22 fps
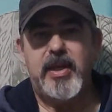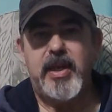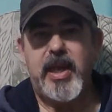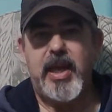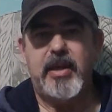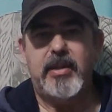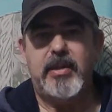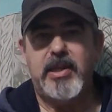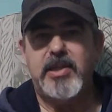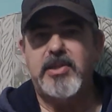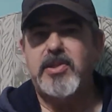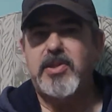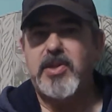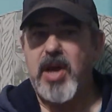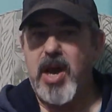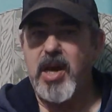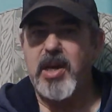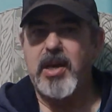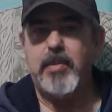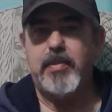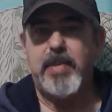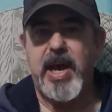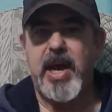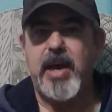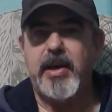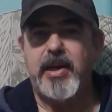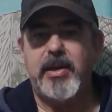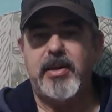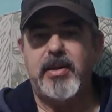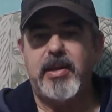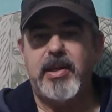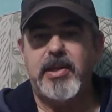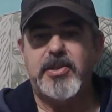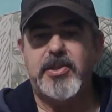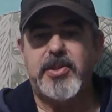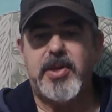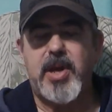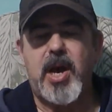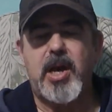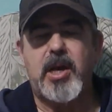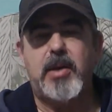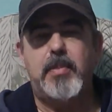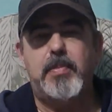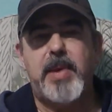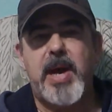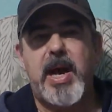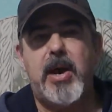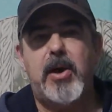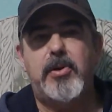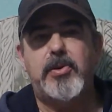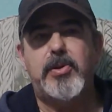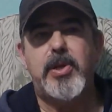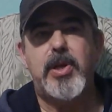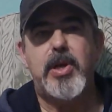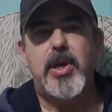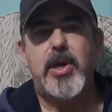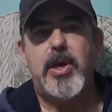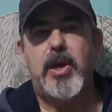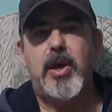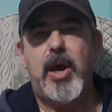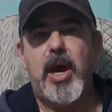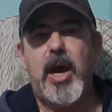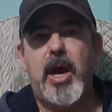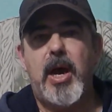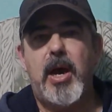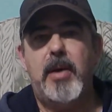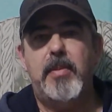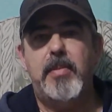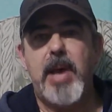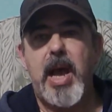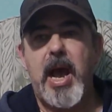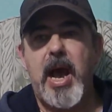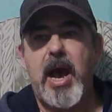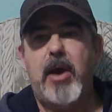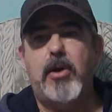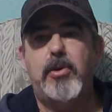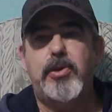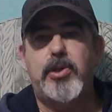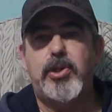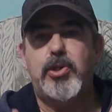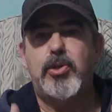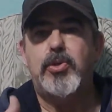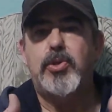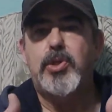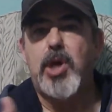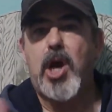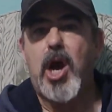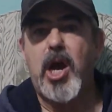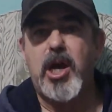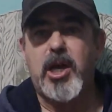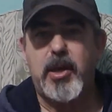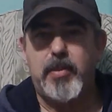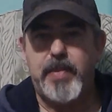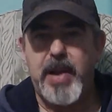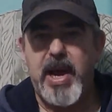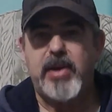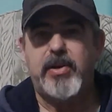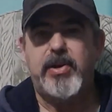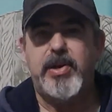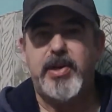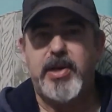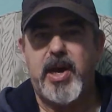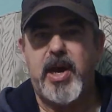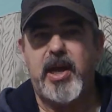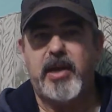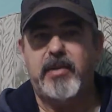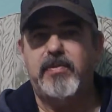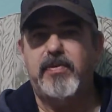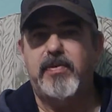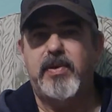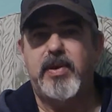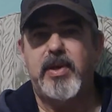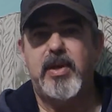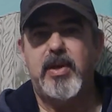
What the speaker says: And let's talk about it. Let's talk about how to talk about a knife.